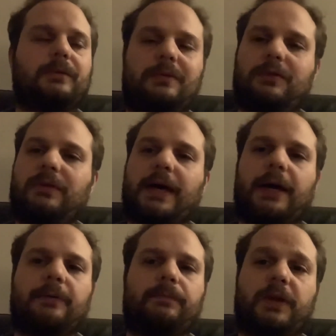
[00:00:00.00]
You do
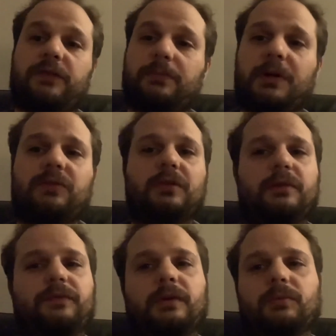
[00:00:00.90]
that, especially
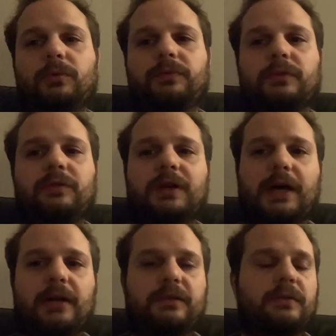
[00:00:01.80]
the front woofers. You
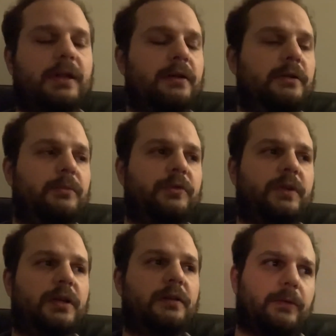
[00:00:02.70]
got to do that in the
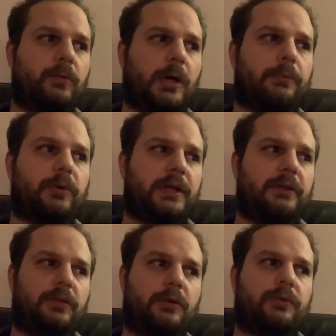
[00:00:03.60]
Mercedes.
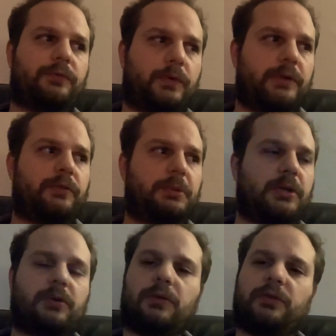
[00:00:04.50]
Upgrading those front
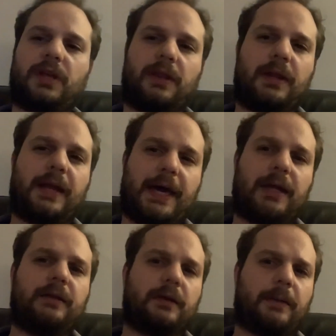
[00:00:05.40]
speakers and then
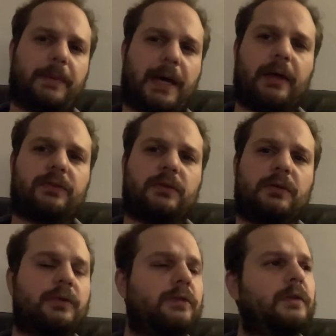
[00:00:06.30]
adding the
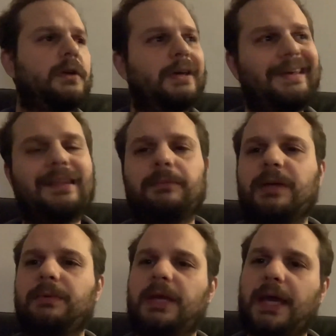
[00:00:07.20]
capacitors, and then
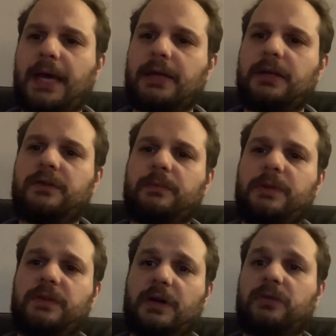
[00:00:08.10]
maybe adding some
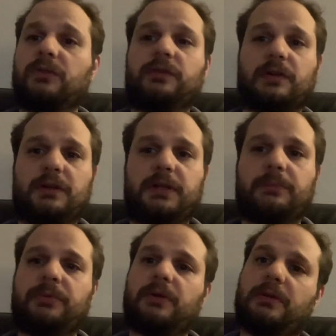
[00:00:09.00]
inductors to clean
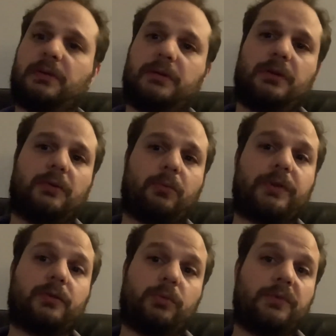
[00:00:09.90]
up the,
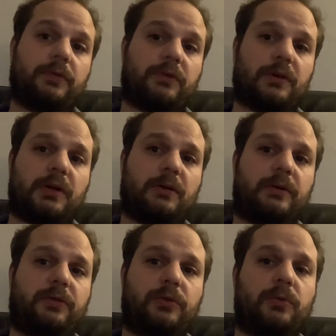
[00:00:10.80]
what the woofers are
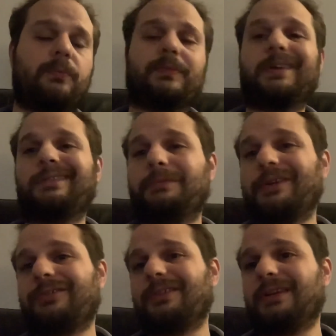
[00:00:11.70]
hearing too,
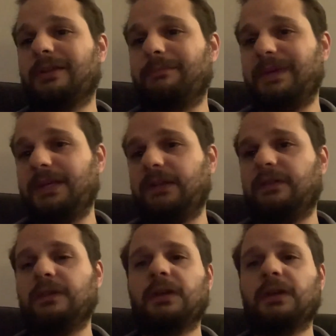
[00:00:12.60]
especially on the mids.